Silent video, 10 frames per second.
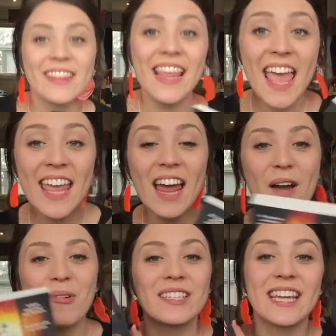Then I
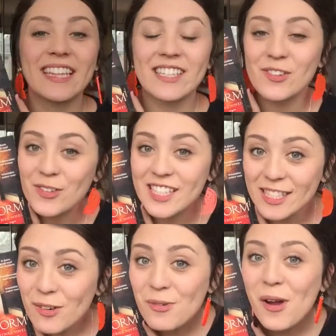want to get to The
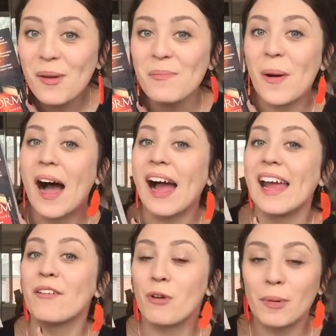Silkworm
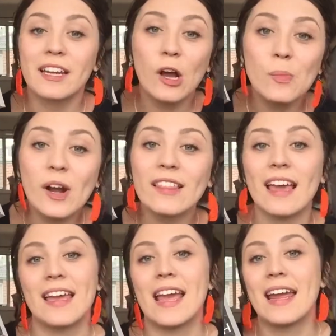by Robert Galbraith,
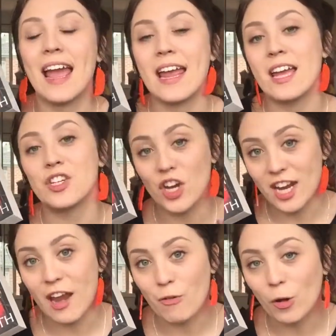aka
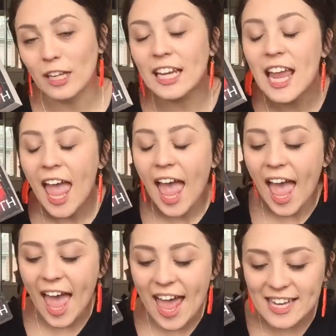J.K. Rowling,
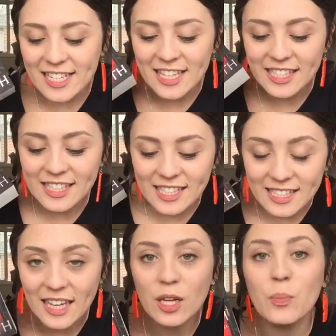and this is the
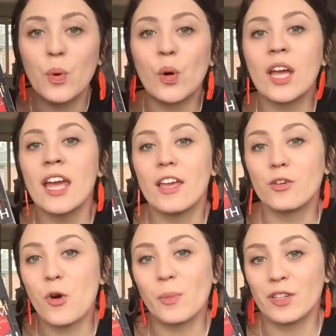second book in the
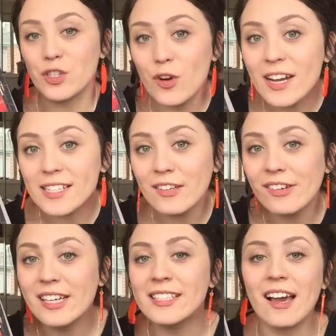Cormoran Strike
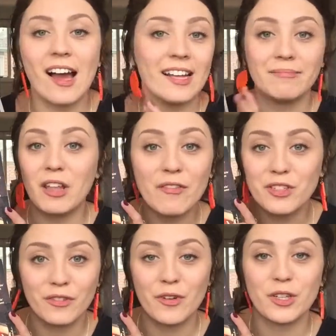series. I
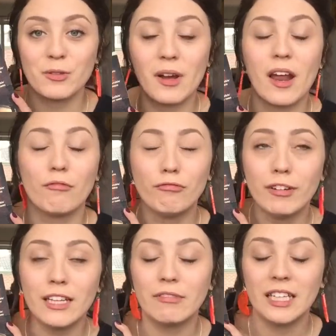loved the first one. I
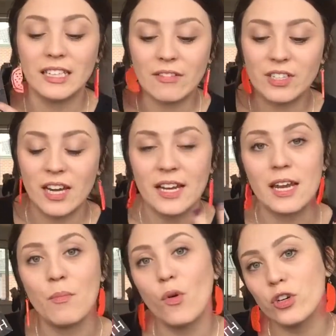really, really loved it. I
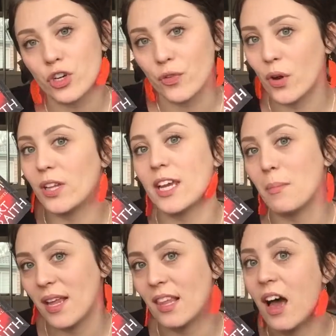need more Jo Rowling in
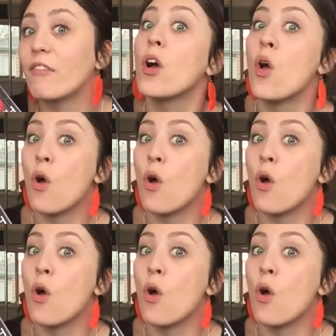my life,